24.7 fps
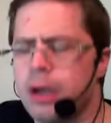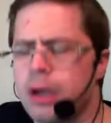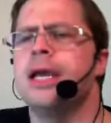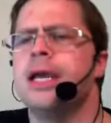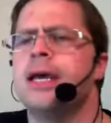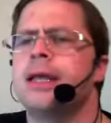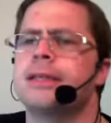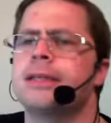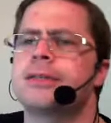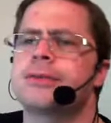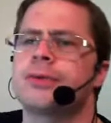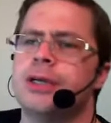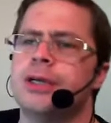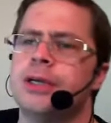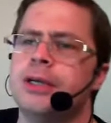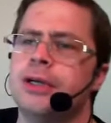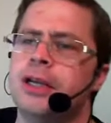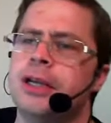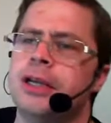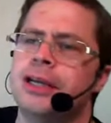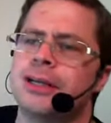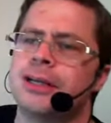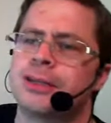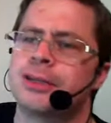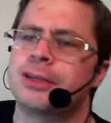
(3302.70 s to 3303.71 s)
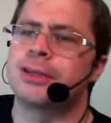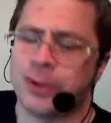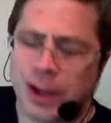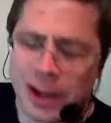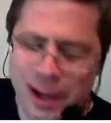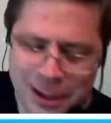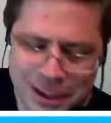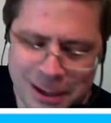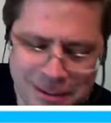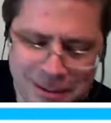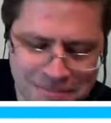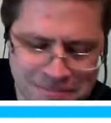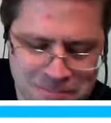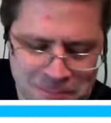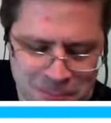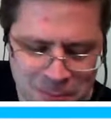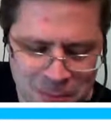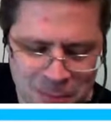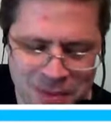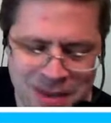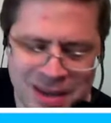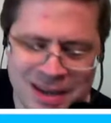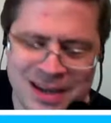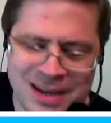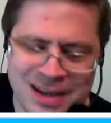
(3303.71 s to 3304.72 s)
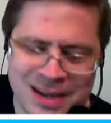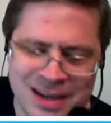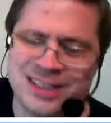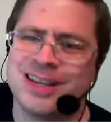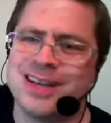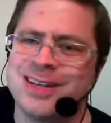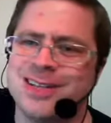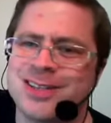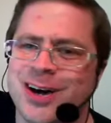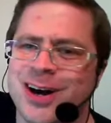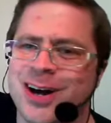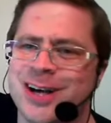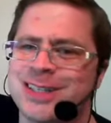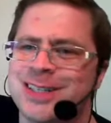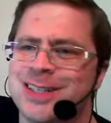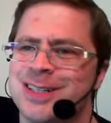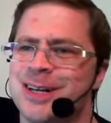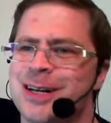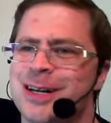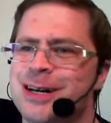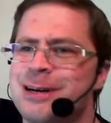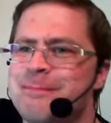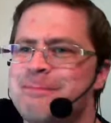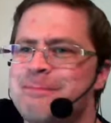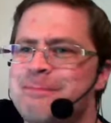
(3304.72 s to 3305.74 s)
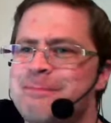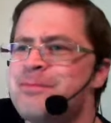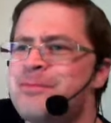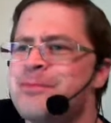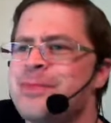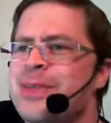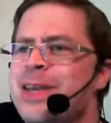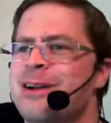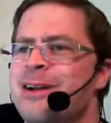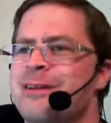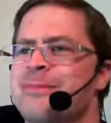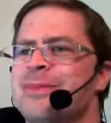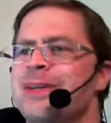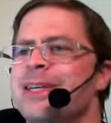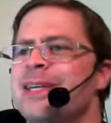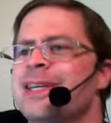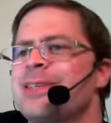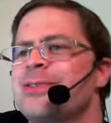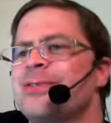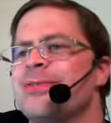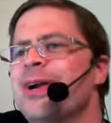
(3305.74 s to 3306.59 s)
Oh yeah, that's right. You didn't get to ride it because I talked it up, and I'm like,